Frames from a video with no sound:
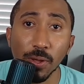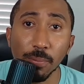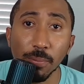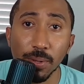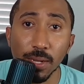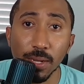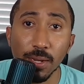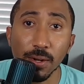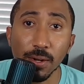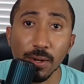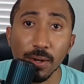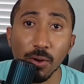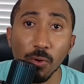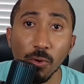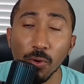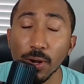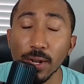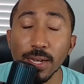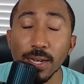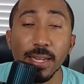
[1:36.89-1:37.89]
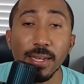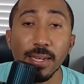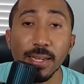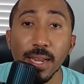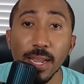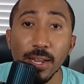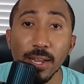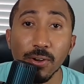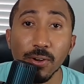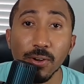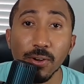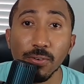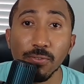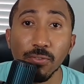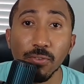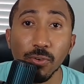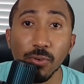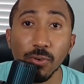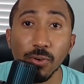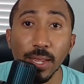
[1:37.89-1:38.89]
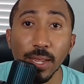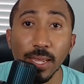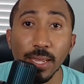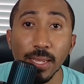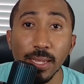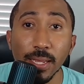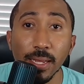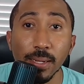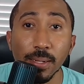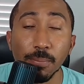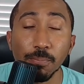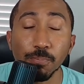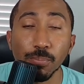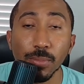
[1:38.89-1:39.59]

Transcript: appear or an indicator for a